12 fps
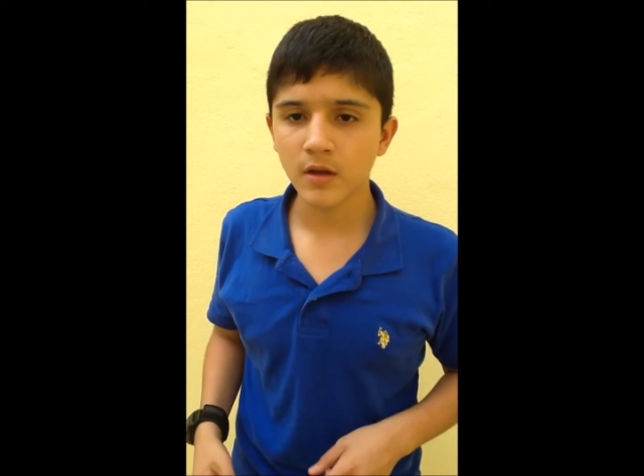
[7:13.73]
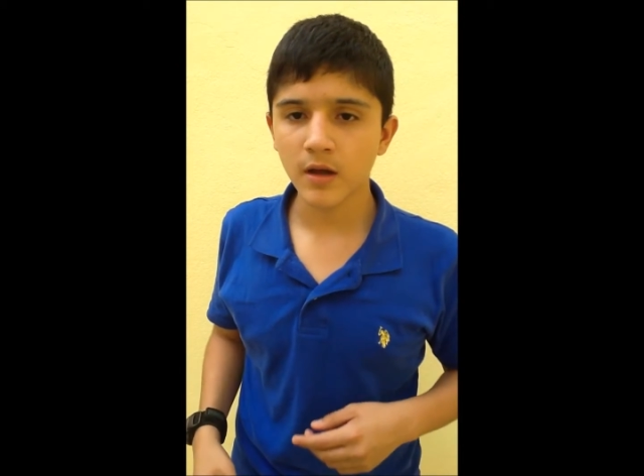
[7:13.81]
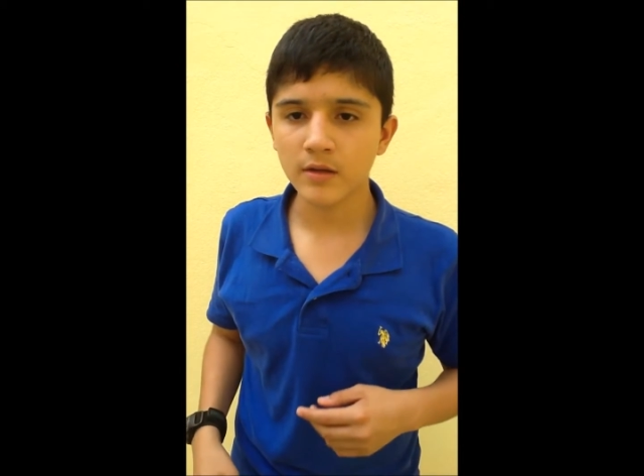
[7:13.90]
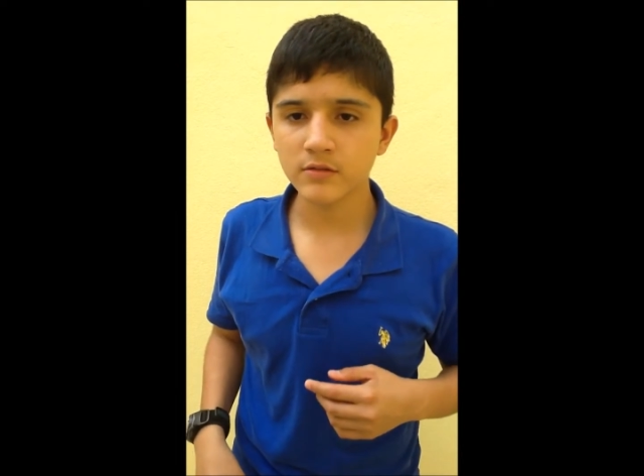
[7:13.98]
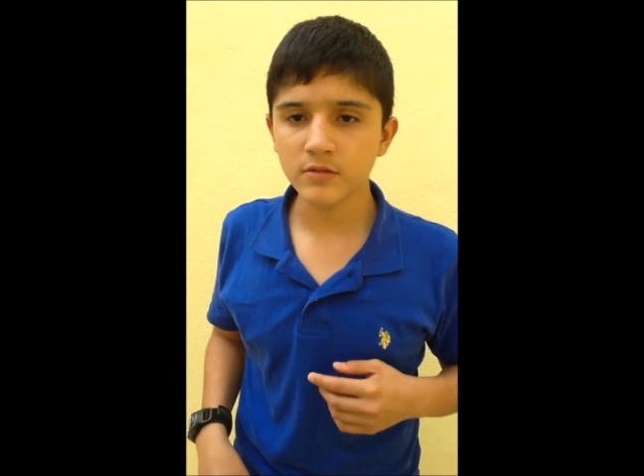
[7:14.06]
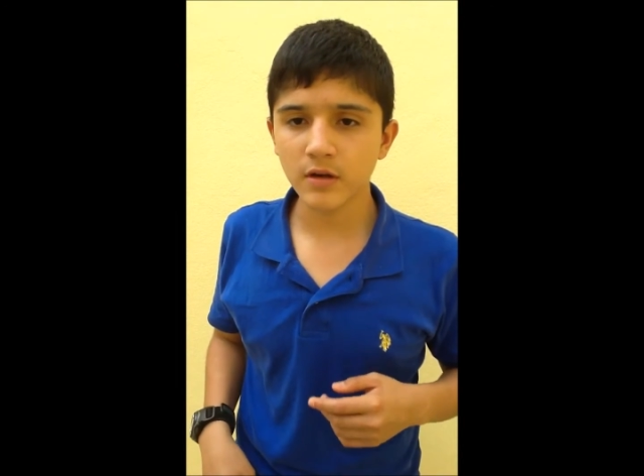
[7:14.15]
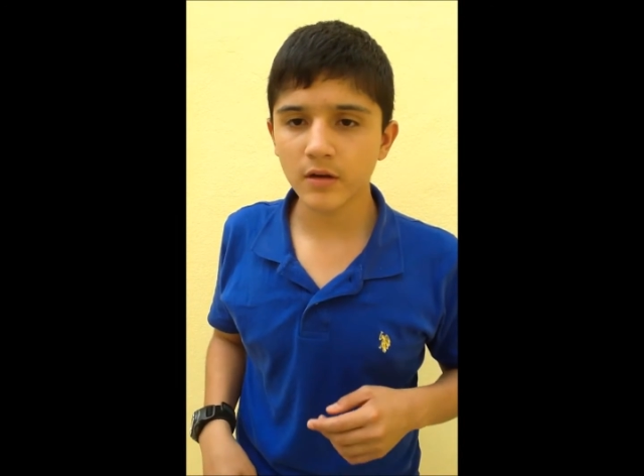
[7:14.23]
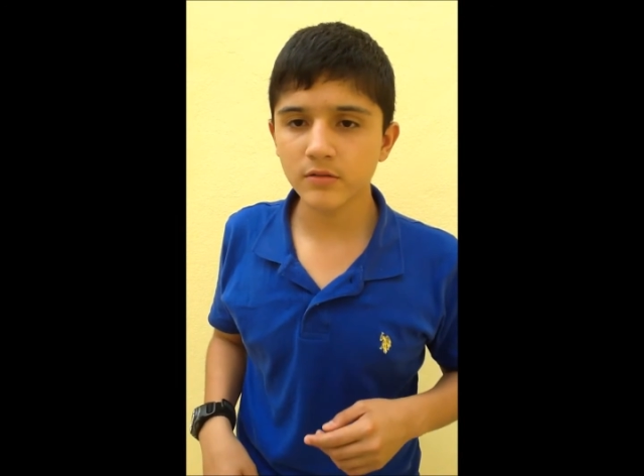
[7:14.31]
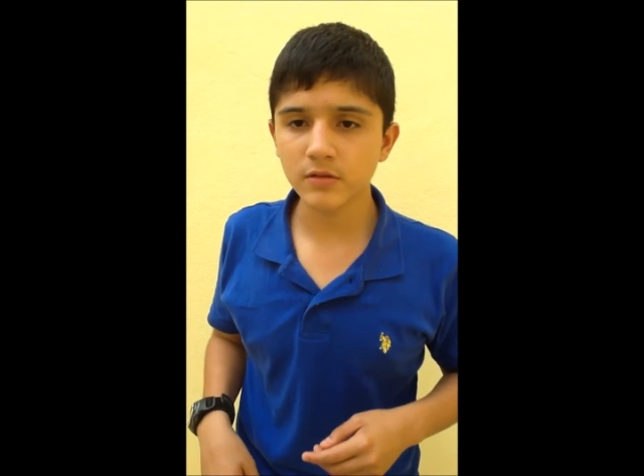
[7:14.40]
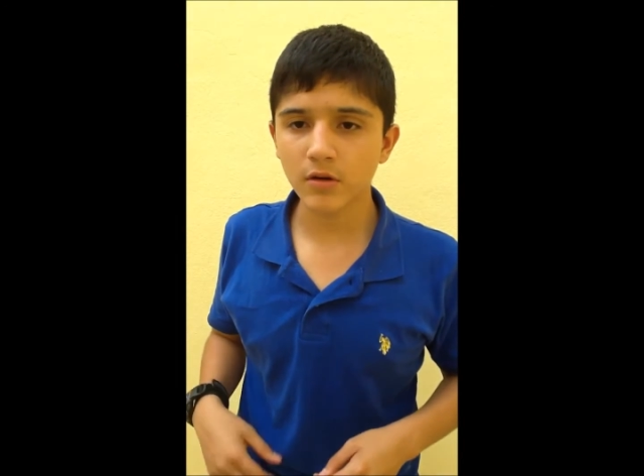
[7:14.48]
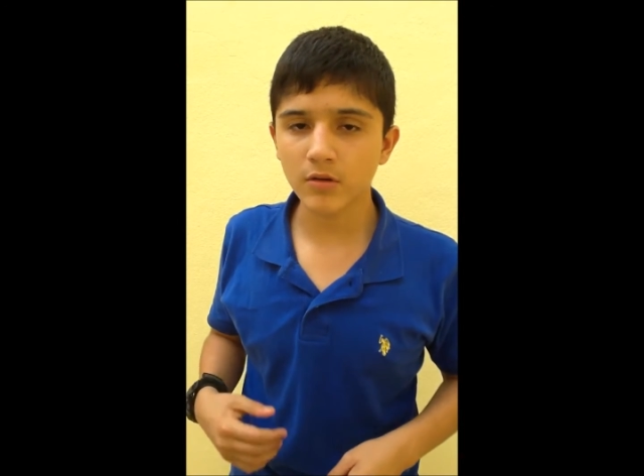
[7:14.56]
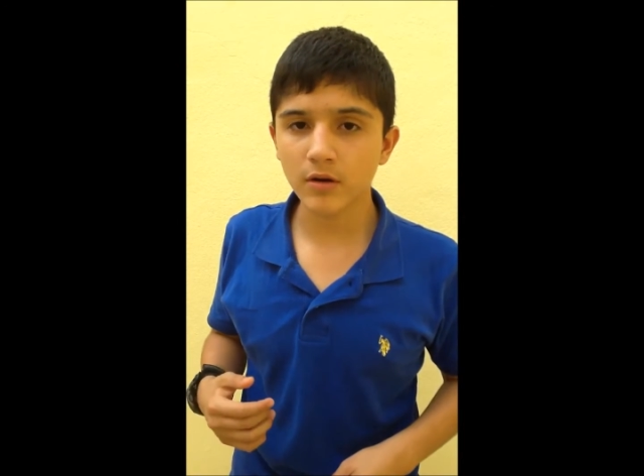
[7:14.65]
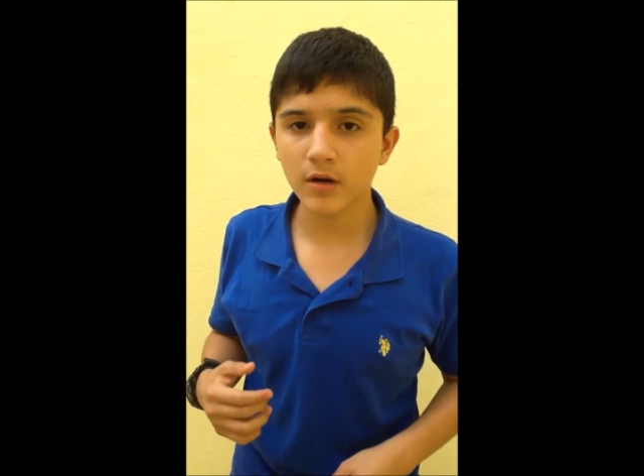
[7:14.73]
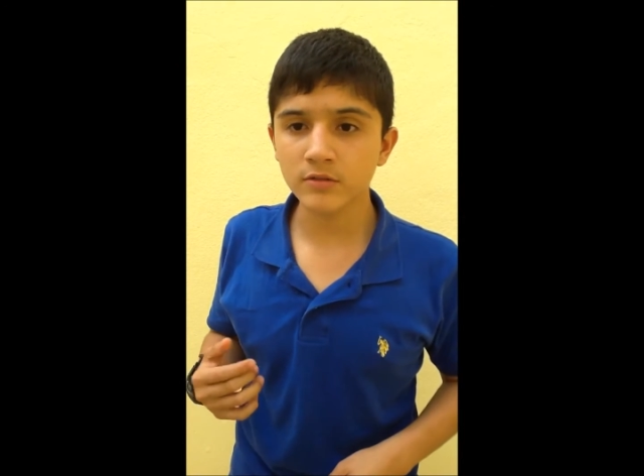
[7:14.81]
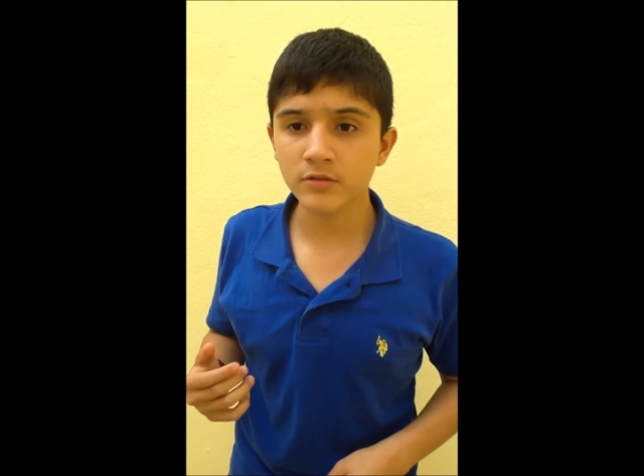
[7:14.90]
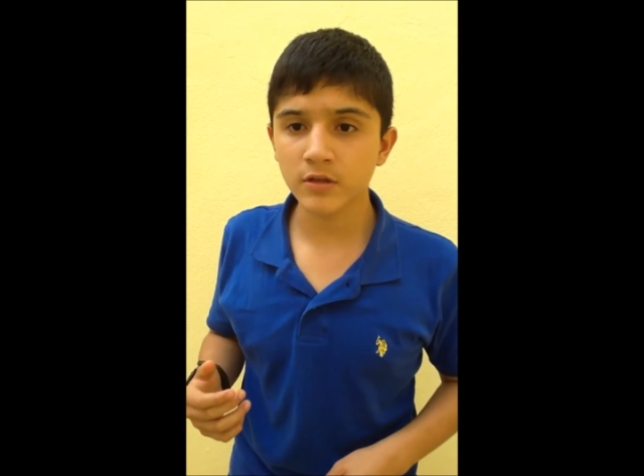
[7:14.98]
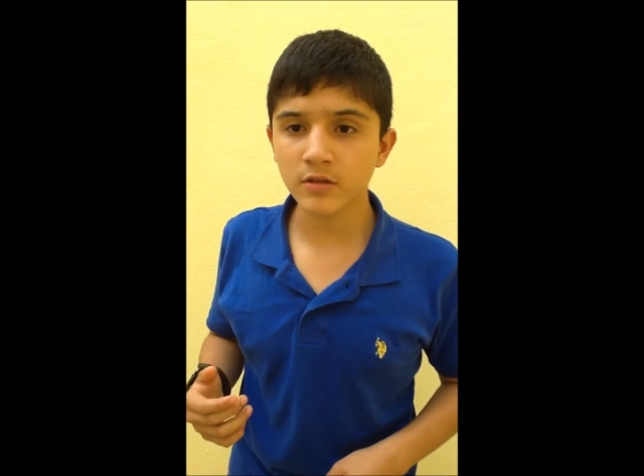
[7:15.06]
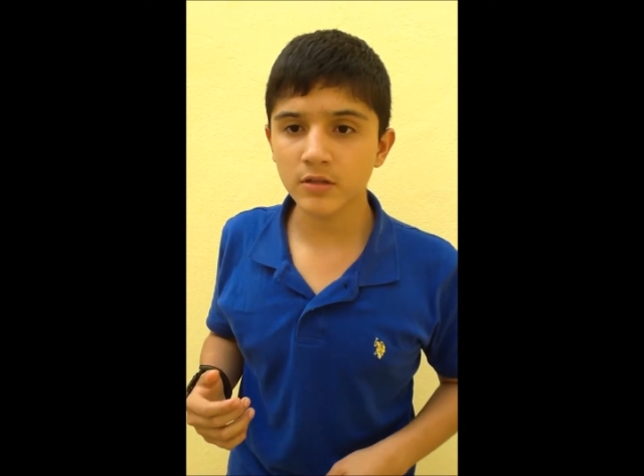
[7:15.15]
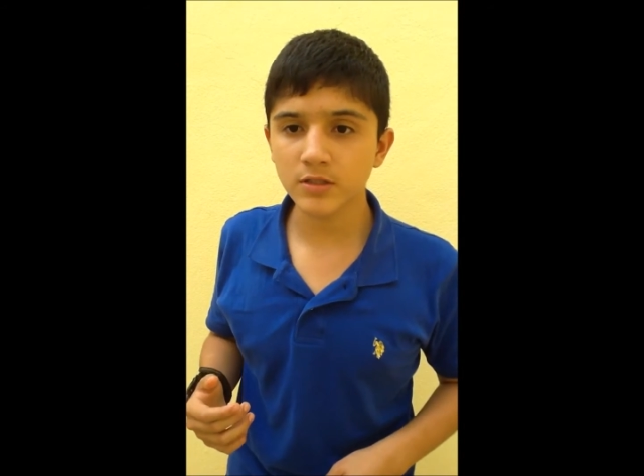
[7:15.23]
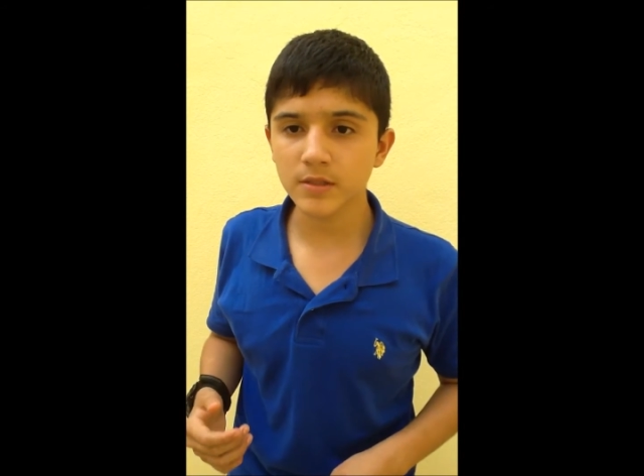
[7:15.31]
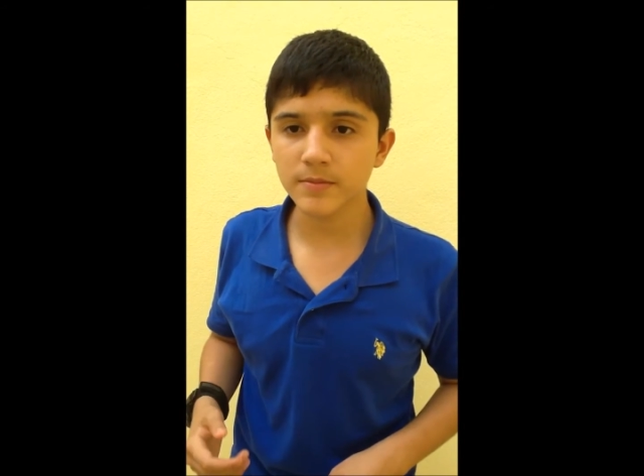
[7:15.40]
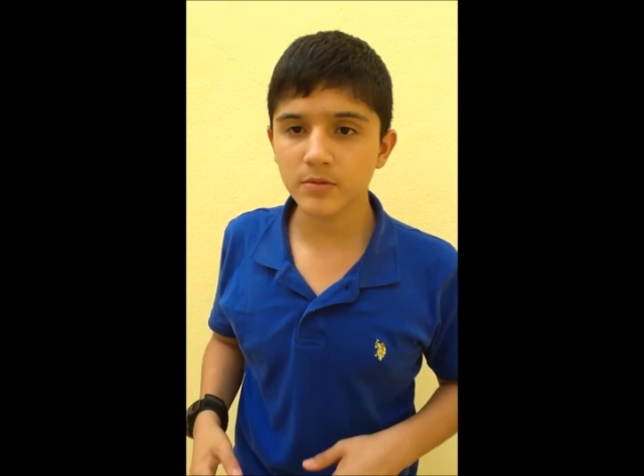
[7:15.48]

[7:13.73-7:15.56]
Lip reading: and search other alternatives